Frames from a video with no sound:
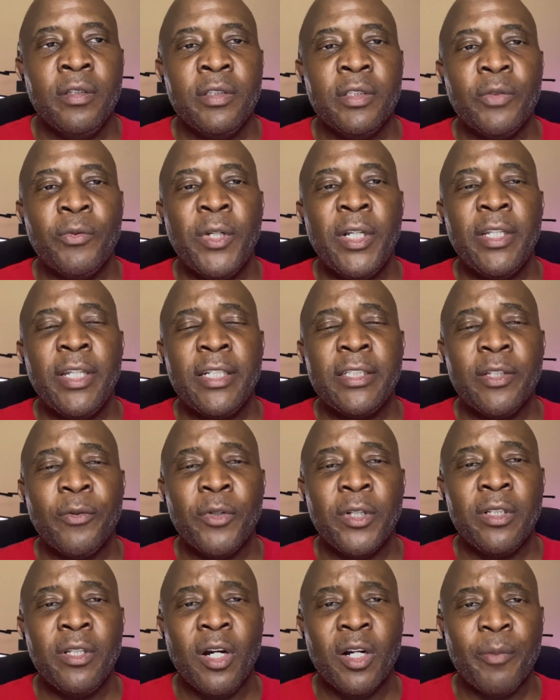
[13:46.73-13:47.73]
So one of the things I
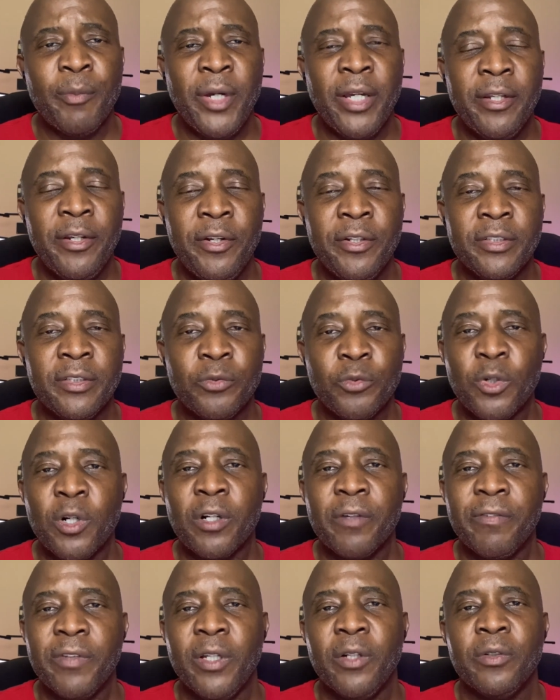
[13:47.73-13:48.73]
want to talk about here is the
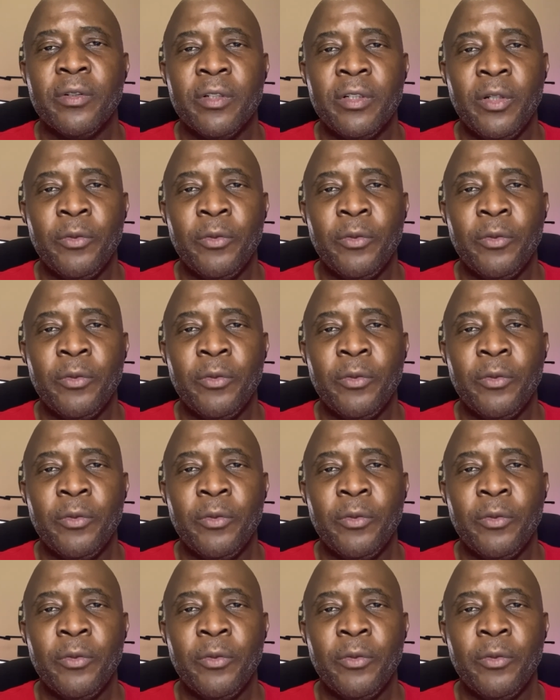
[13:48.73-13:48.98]
workflow.